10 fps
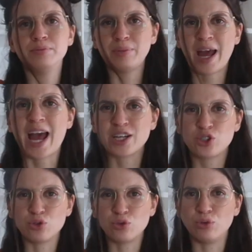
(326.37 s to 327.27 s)

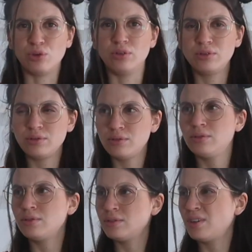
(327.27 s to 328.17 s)
actual
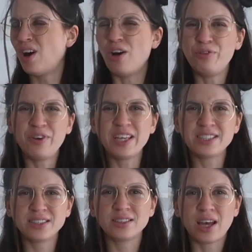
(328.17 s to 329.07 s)

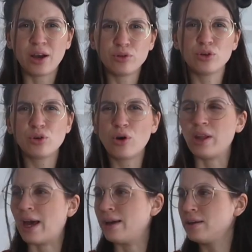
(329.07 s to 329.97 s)
office. How do you call
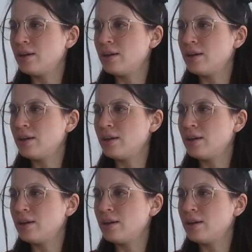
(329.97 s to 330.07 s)
that?